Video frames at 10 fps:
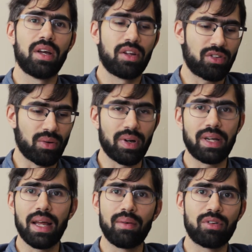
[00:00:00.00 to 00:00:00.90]
So right
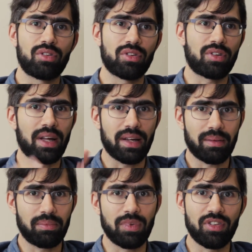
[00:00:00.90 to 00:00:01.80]
now it's just like
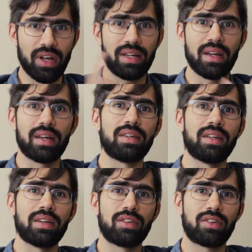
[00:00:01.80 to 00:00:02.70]
design
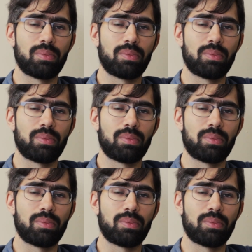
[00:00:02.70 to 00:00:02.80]
ideas,